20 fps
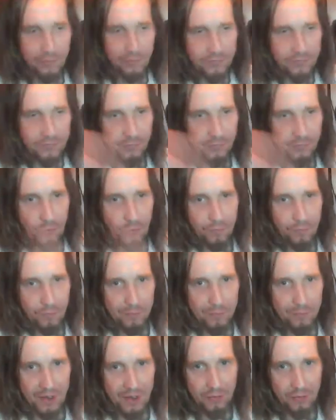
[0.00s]
just knock them
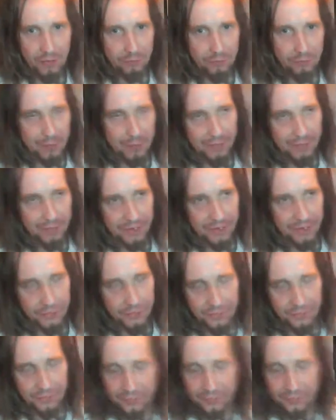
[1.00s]
down about gear
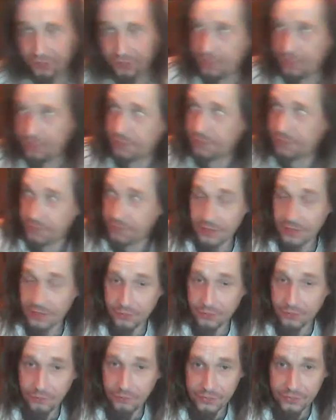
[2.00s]
choice. So I use the classical
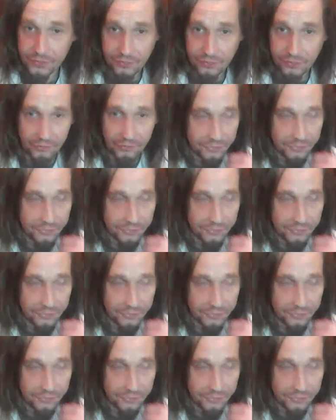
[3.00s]
guitars,